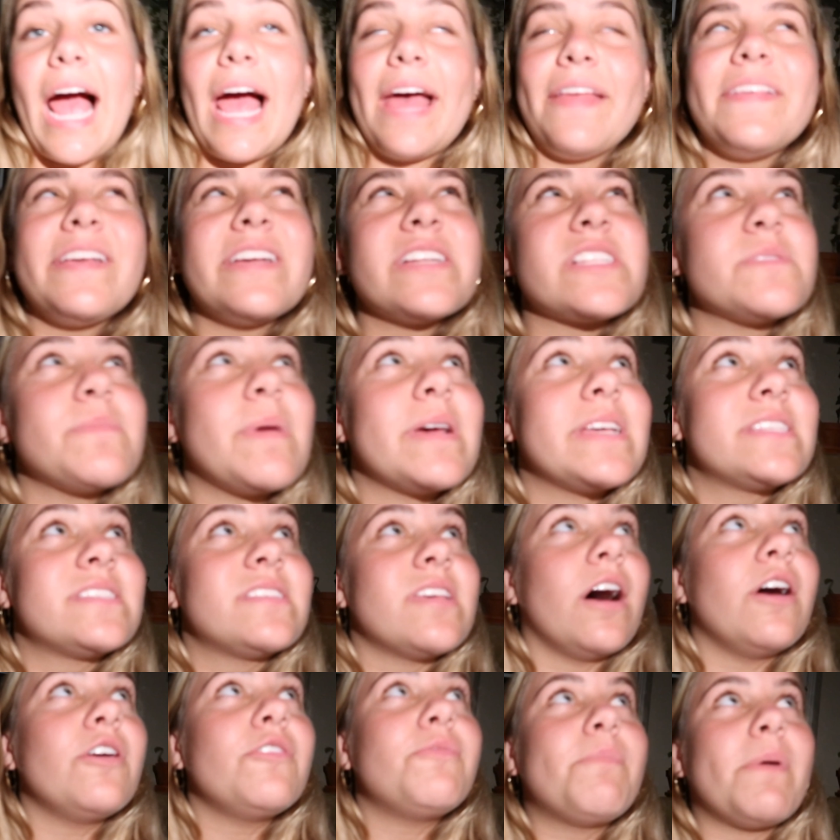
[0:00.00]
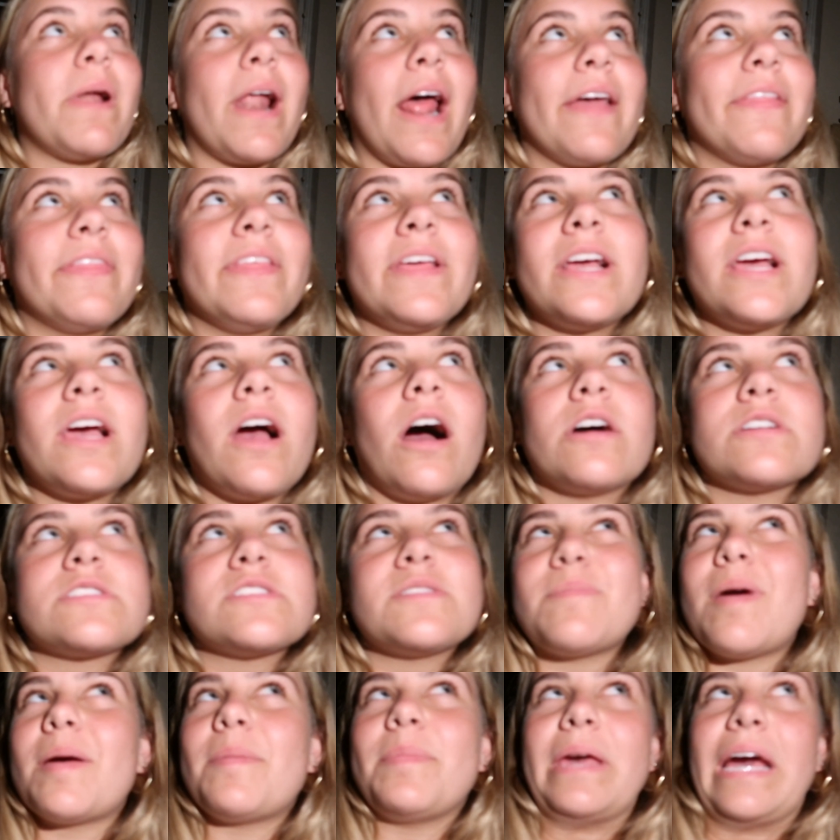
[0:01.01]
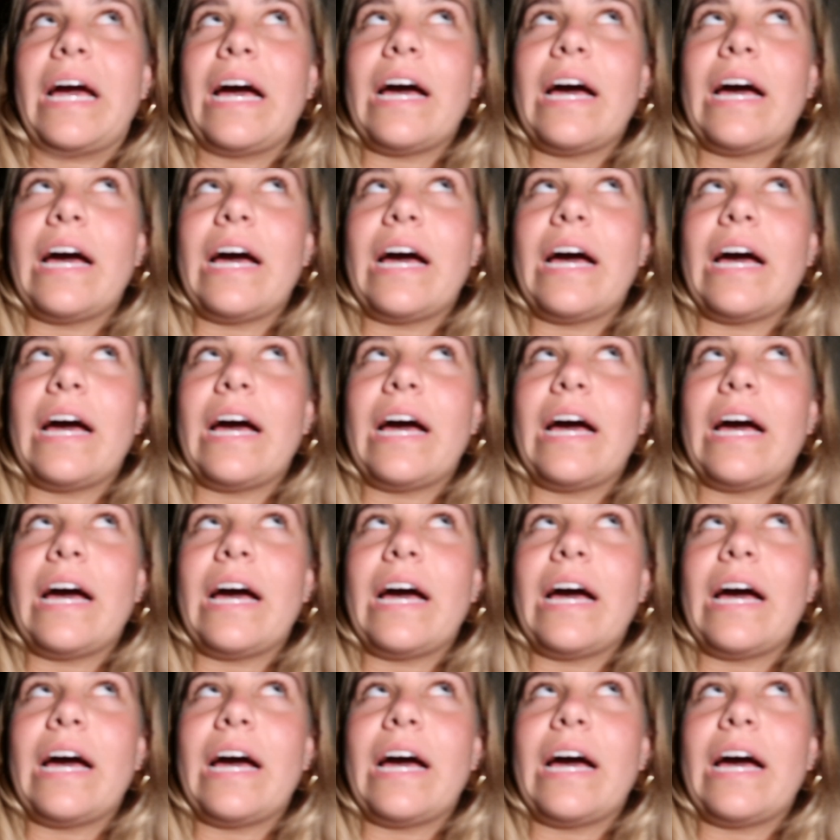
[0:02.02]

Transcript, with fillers: I think it's myself, but I think it also might be